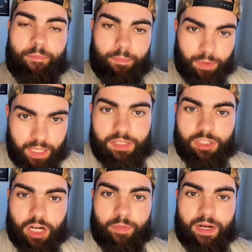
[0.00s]
Ladies and
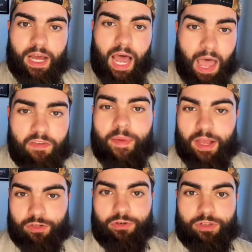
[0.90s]
gentlemen, I have a
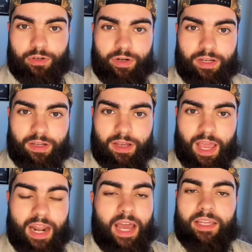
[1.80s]
master's degree
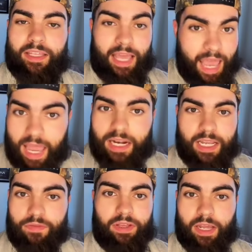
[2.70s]
and I can't
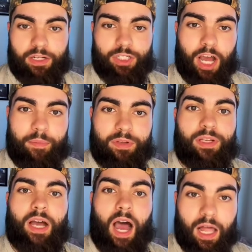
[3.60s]
even get a job.
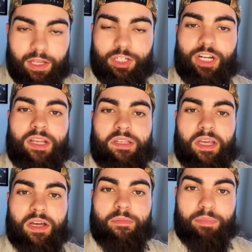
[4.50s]
College is a
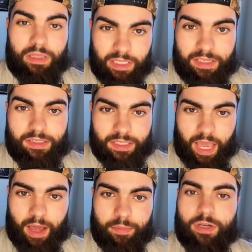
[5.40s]
complete
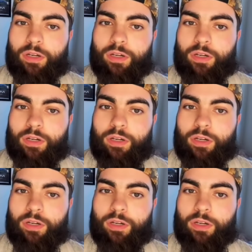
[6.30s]
scam.